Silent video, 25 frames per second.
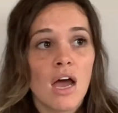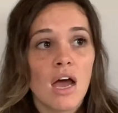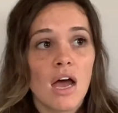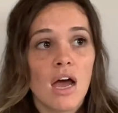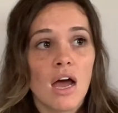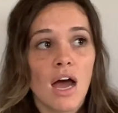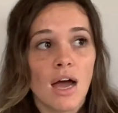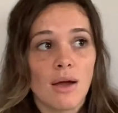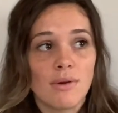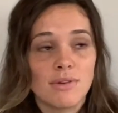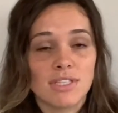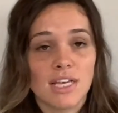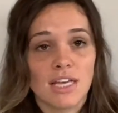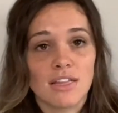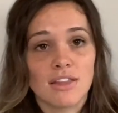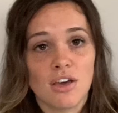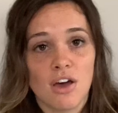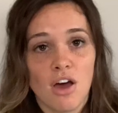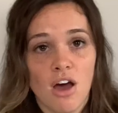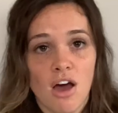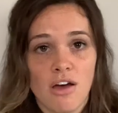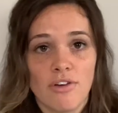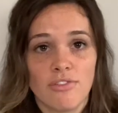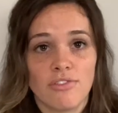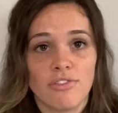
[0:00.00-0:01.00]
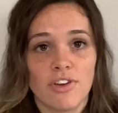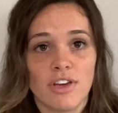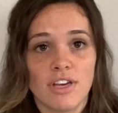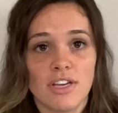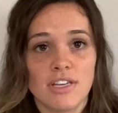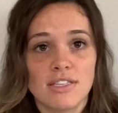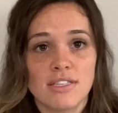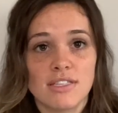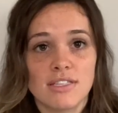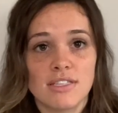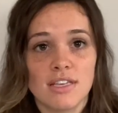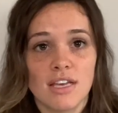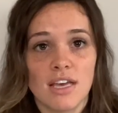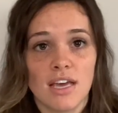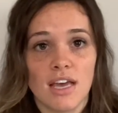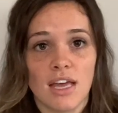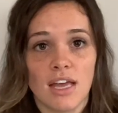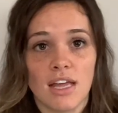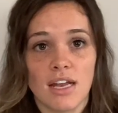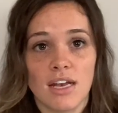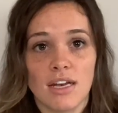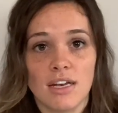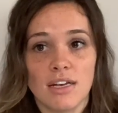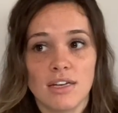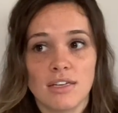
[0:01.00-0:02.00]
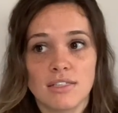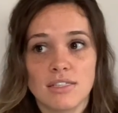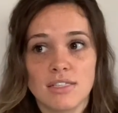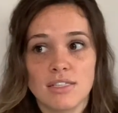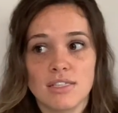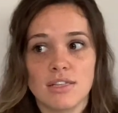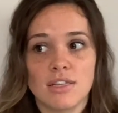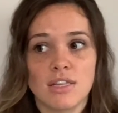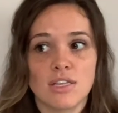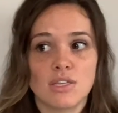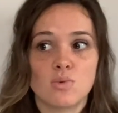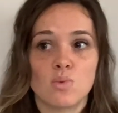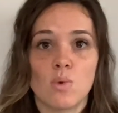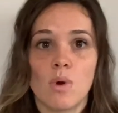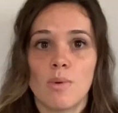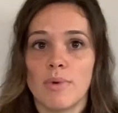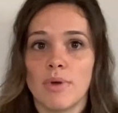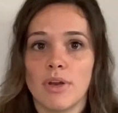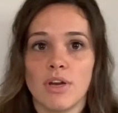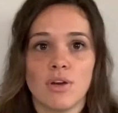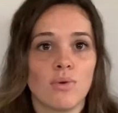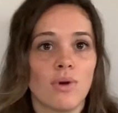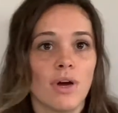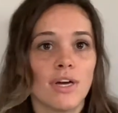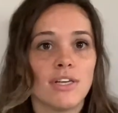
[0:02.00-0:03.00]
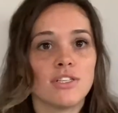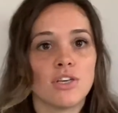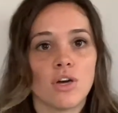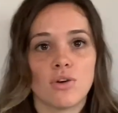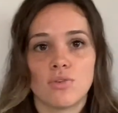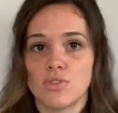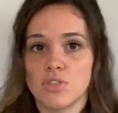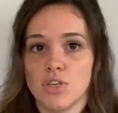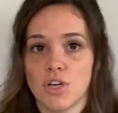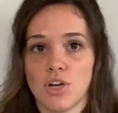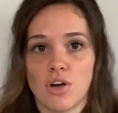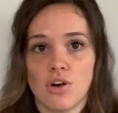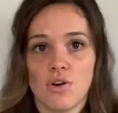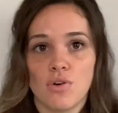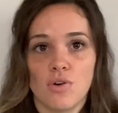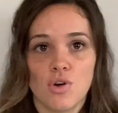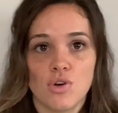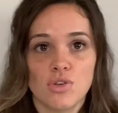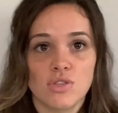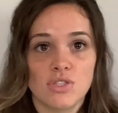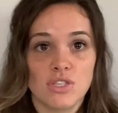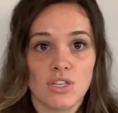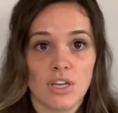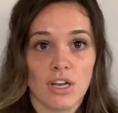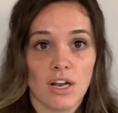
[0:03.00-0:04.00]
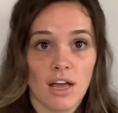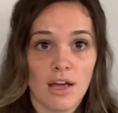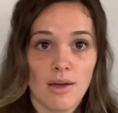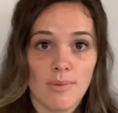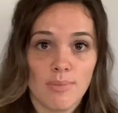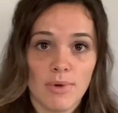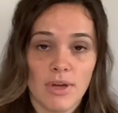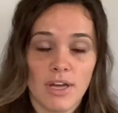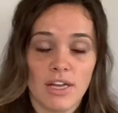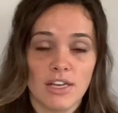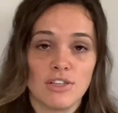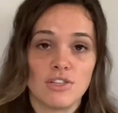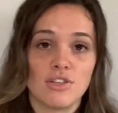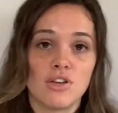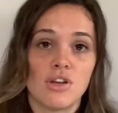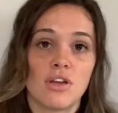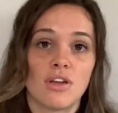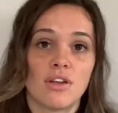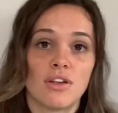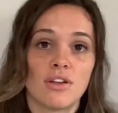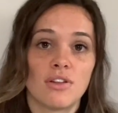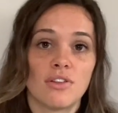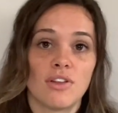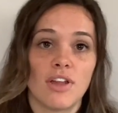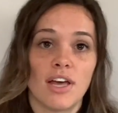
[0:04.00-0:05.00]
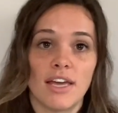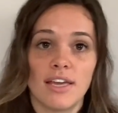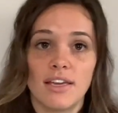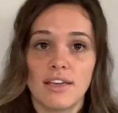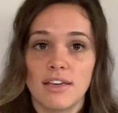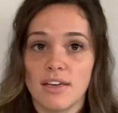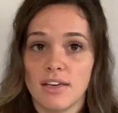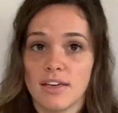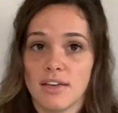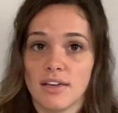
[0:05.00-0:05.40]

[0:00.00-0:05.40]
I was at the office and this woman who I don't know stood up and like